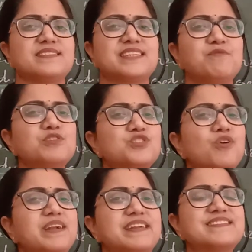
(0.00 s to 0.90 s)
He was
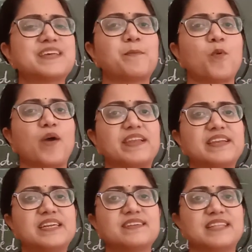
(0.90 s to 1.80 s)
not
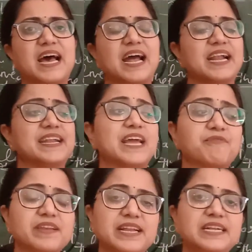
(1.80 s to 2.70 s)
disappointed that
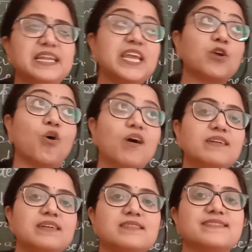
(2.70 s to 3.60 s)
definitely
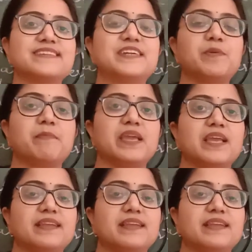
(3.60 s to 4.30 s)
God listened me.